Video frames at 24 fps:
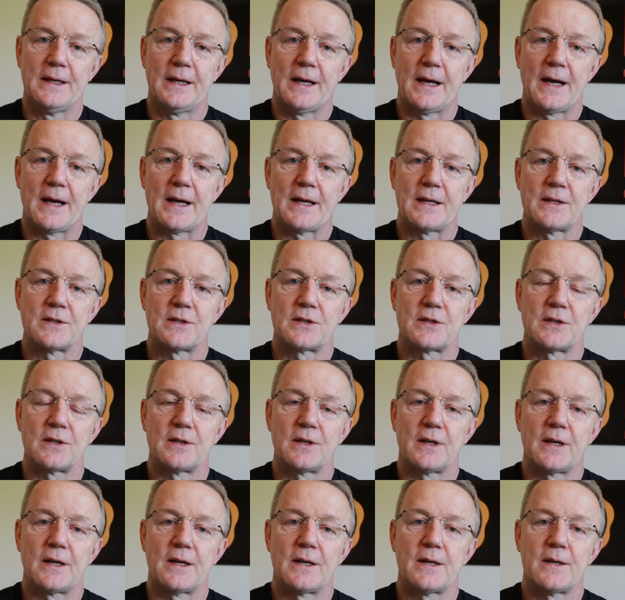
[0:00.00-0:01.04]
and
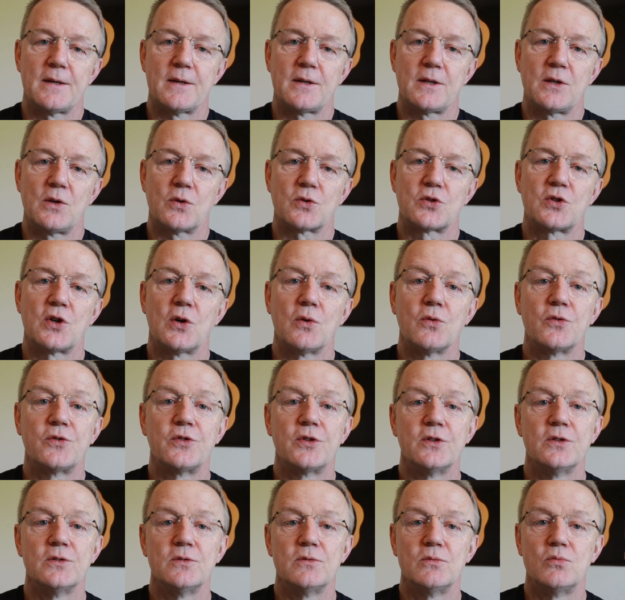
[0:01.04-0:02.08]
you're told
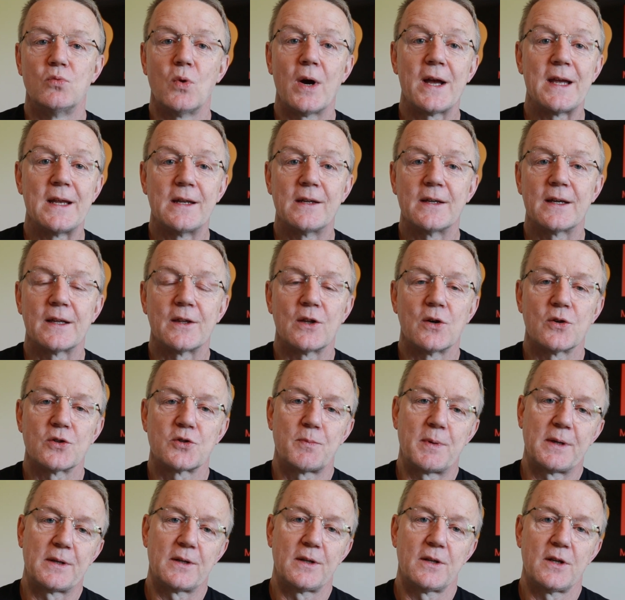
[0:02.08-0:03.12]
to wait at the
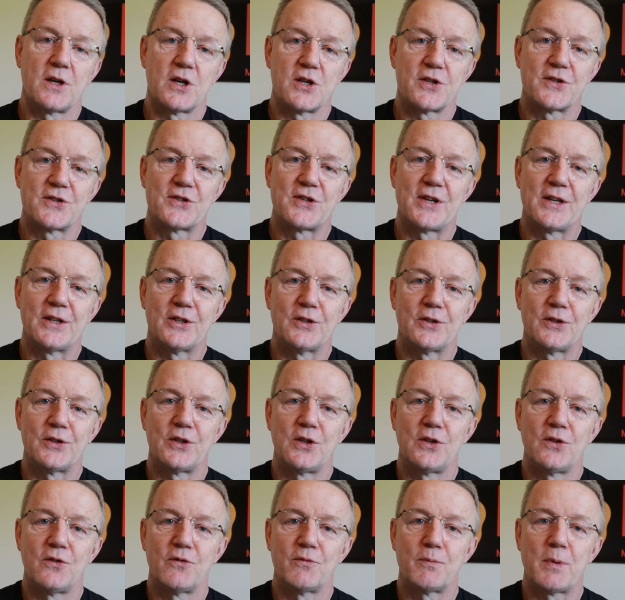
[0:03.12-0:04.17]
hospital until
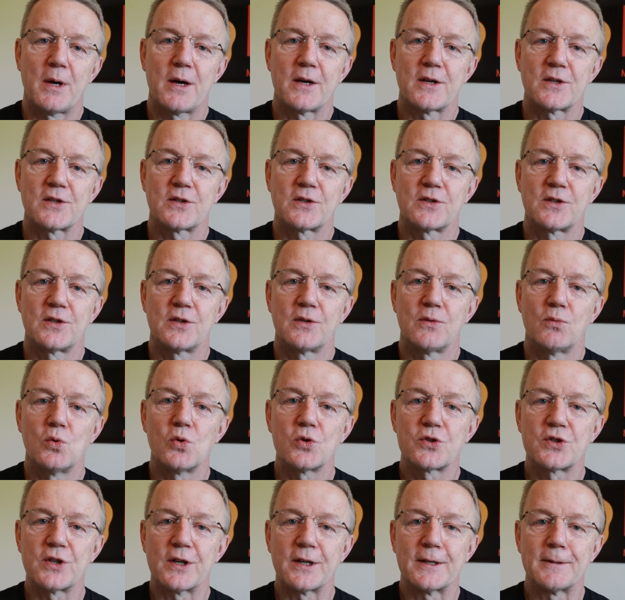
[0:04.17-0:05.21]
you've passed
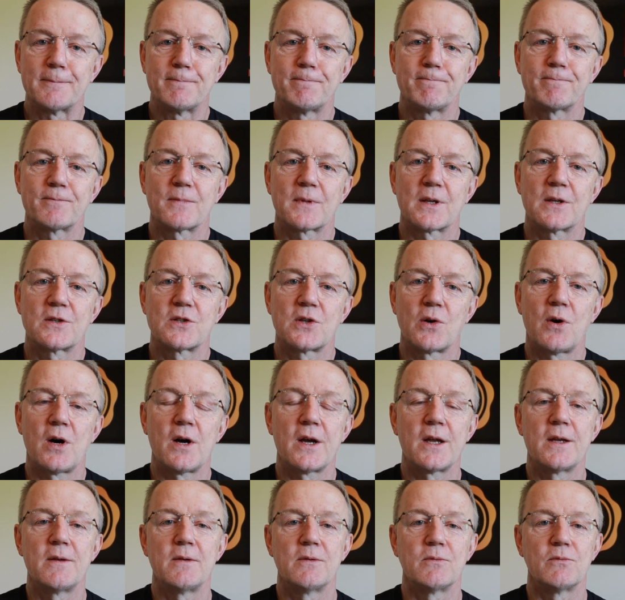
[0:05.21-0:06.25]
water. So
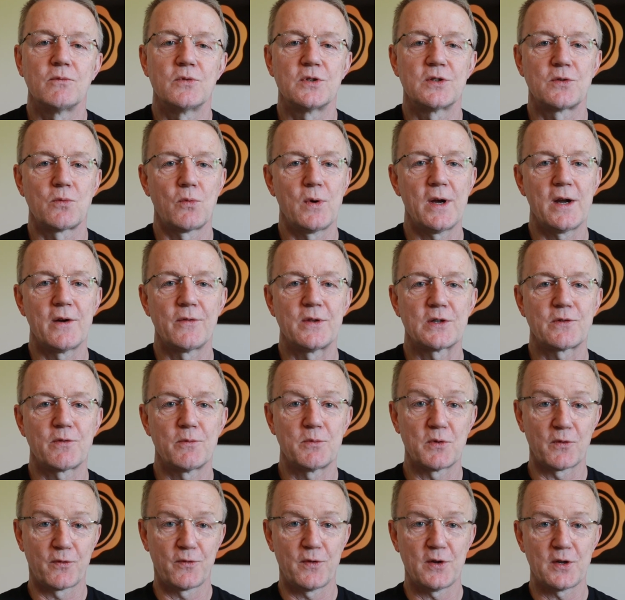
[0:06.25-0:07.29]
I was aware of this
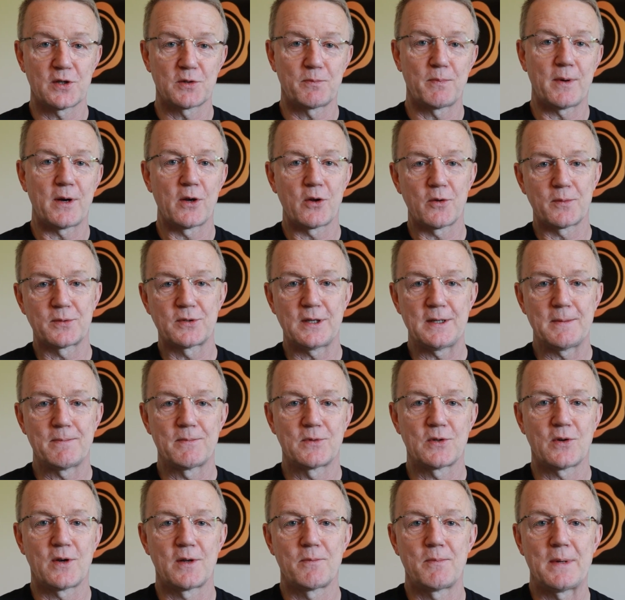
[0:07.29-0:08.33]
from the first
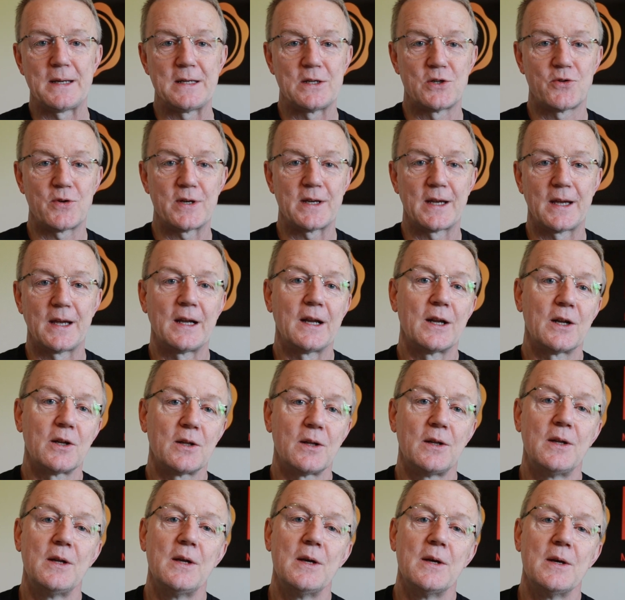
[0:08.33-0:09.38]
biopsy, so I'd been drinking a
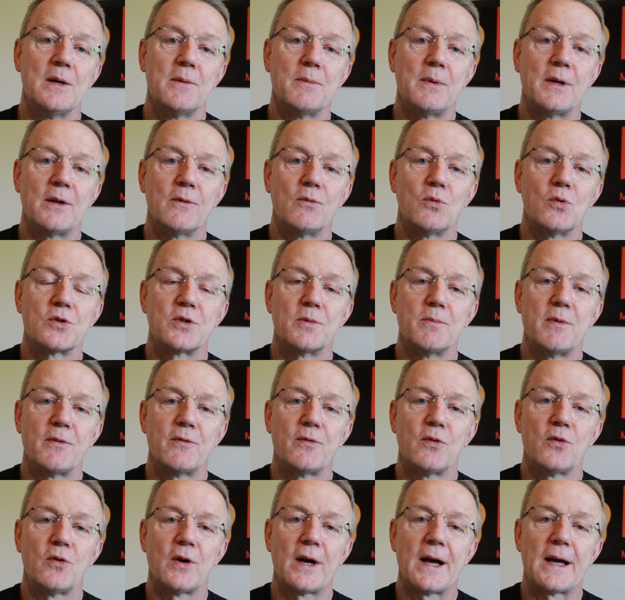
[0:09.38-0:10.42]
little bit of water
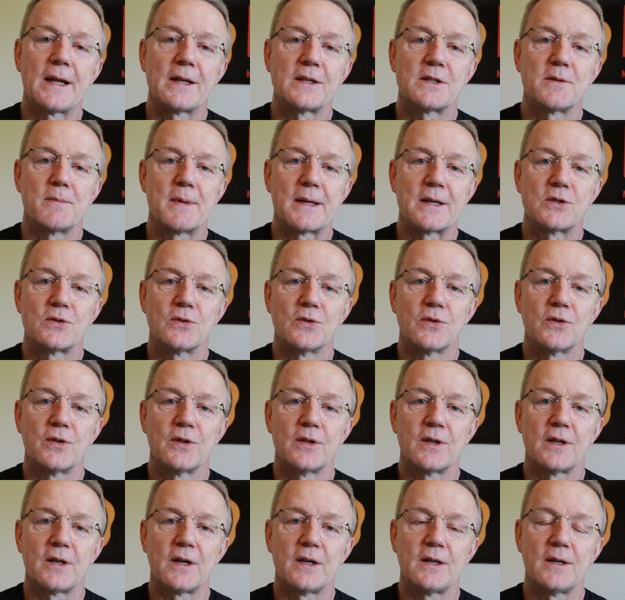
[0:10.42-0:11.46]
beforehand to make sure
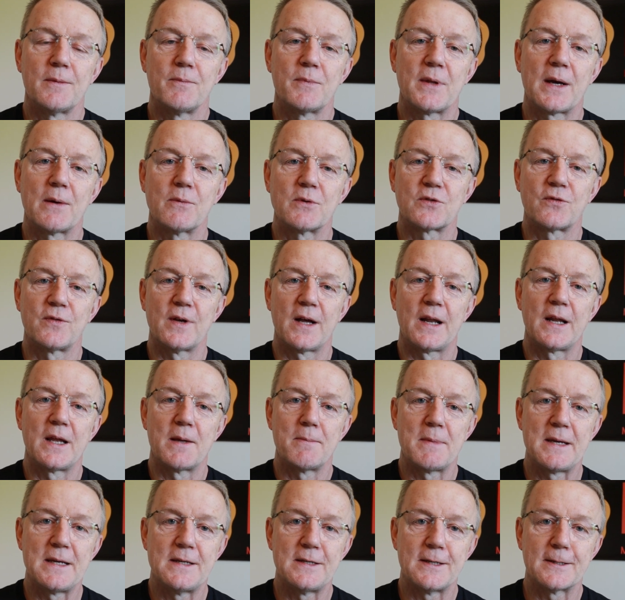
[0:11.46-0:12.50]
that that was fairly
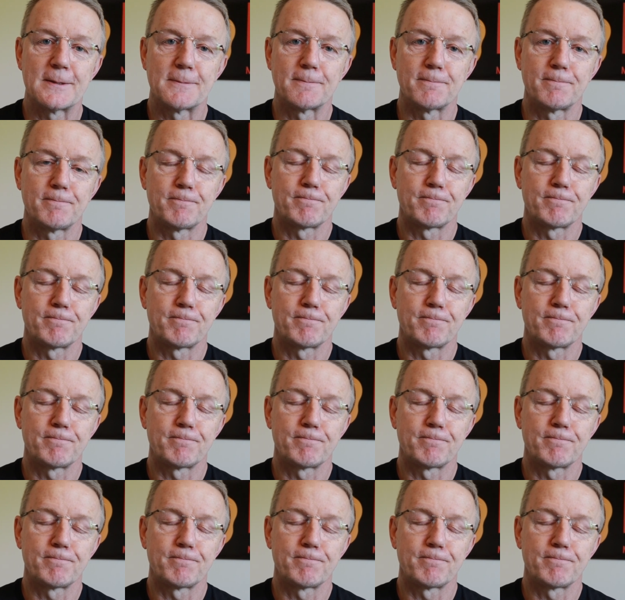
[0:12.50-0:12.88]
immediate.